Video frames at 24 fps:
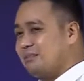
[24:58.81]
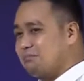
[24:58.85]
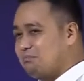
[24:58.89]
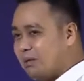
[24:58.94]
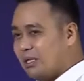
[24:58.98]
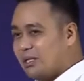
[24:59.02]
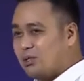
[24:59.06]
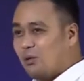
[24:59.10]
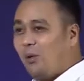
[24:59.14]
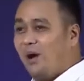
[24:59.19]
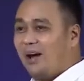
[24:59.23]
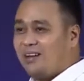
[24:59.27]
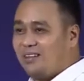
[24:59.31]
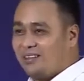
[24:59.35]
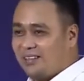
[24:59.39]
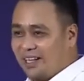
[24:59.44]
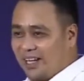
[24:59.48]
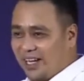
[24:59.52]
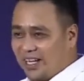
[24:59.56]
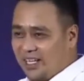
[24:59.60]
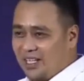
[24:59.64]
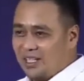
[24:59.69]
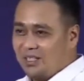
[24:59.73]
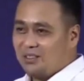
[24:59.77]
But one
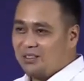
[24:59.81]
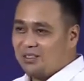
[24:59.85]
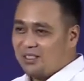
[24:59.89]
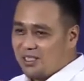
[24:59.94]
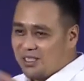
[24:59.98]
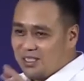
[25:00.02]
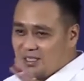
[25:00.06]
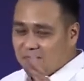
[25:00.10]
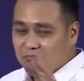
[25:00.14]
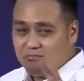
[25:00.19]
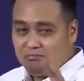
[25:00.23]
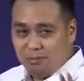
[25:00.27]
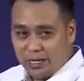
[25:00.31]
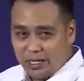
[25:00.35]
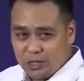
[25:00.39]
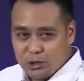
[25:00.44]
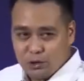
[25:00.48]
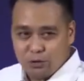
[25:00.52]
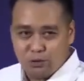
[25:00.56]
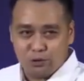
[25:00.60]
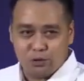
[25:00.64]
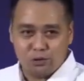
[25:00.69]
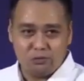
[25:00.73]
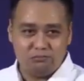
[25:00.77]
day, my
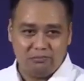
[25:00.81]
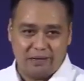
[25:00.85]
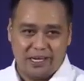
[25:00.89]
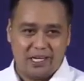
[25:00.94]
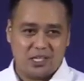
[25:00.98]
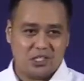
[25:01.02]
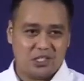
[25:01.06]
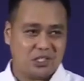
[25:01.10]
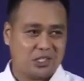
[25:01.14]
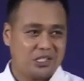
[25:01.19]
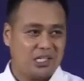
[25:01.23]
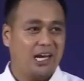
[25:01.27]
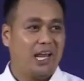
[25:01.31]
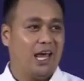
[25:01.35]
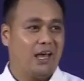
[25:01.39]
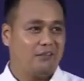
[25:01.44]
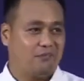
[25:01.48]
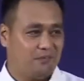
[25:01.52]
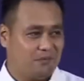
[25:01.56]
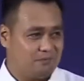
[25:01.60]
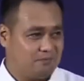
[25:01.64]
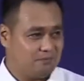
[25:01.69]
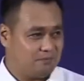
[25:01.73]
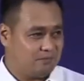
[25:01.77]
2 roommates
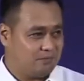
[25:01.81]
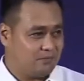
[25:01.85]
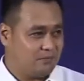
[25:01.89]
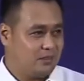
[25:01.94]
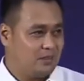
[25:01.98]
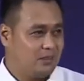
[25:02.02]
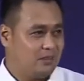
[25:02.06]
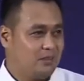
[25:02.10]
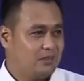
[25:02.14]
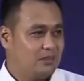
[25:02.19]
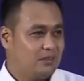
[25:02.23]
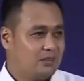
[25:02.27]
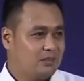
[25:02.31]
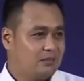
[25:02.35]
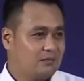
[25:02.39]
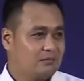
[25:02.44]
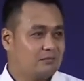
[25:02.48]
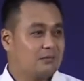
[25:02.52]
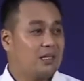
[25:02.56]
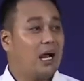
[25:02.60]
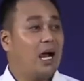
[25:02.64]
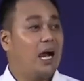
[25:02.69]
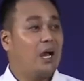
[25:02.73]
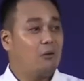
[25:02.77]
left.
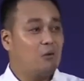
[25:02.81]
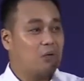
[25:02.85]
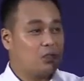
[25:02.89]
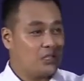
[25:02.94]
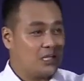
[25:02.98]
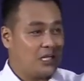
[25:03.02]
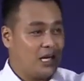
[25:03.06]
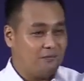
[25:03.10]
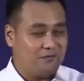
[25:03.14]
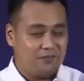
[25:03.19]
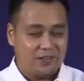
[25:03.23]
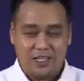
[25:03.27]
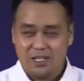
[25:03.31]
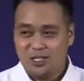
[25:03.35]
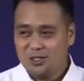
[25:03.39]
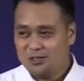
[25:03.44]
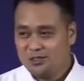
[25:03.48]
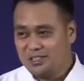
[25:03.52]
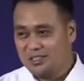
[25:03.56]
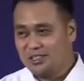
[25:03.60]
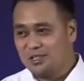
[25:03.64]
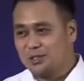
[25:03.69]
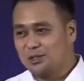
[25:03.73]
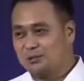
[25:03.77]
I was left
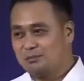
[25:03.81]
alone in the